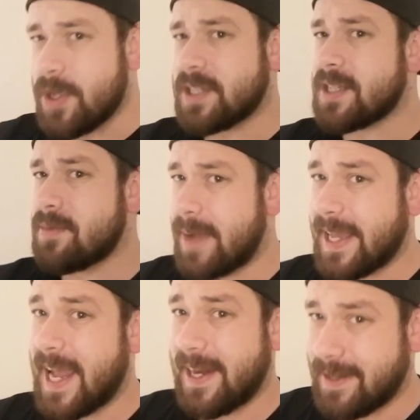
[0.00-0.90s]
which doesn't
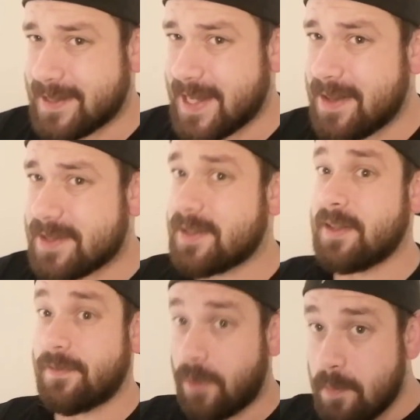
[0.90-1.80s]
make any
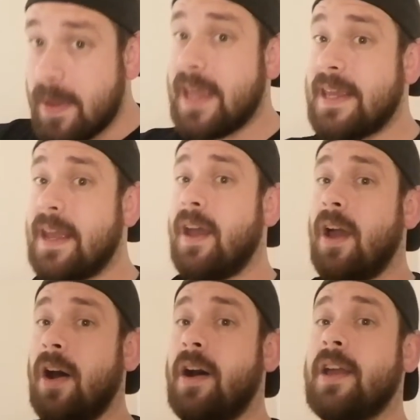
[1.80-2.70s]
sense. For me,
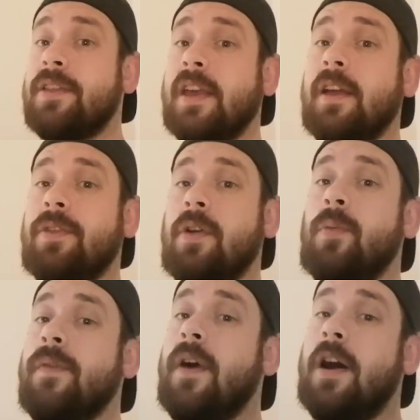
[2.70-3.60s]
I think
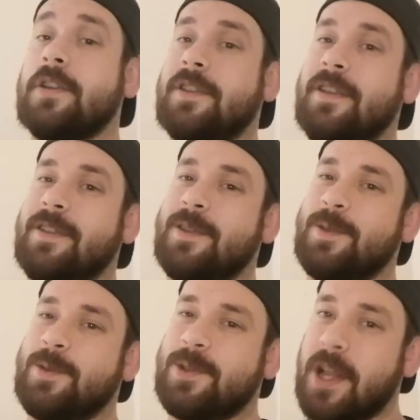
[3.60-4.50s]
that we've asked
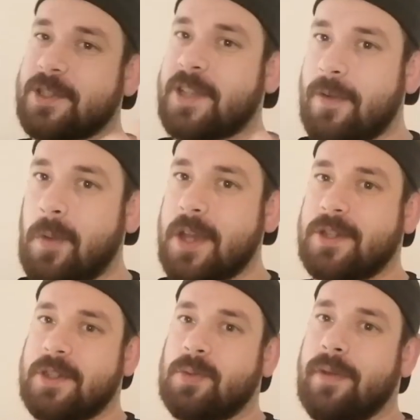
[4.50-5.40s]
such tough
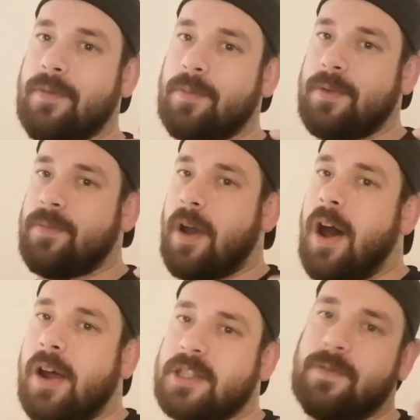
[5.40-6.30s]
questions. We've we've
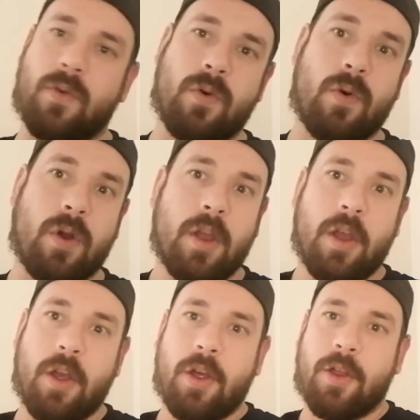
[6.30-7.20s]
asked for
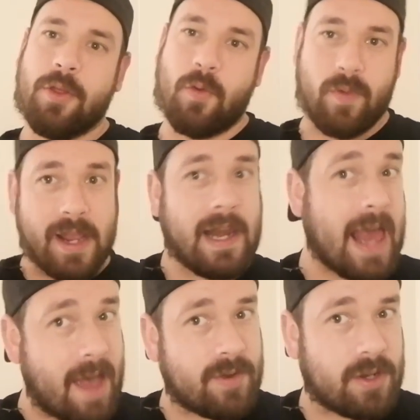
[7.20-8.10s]
the
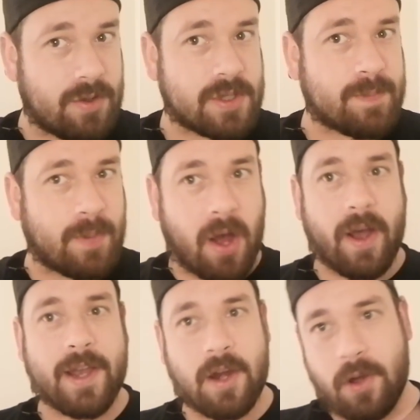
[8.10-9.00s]
real evidence
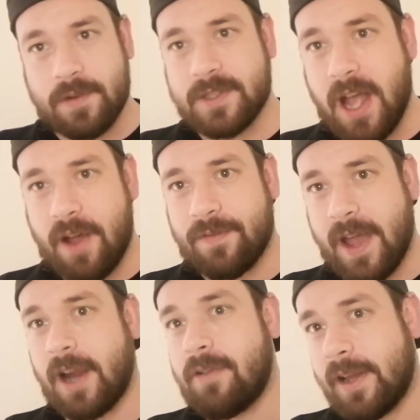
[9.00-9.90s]
behind a lot of stuff,
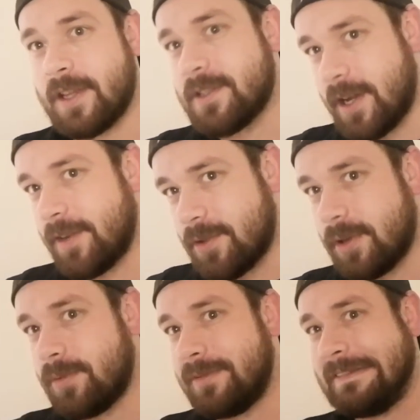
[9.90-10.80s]
and Greg has kind of
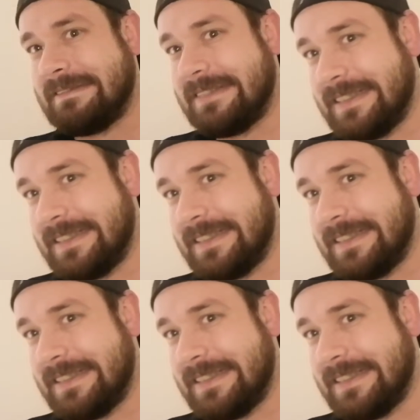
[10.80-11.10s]
gone,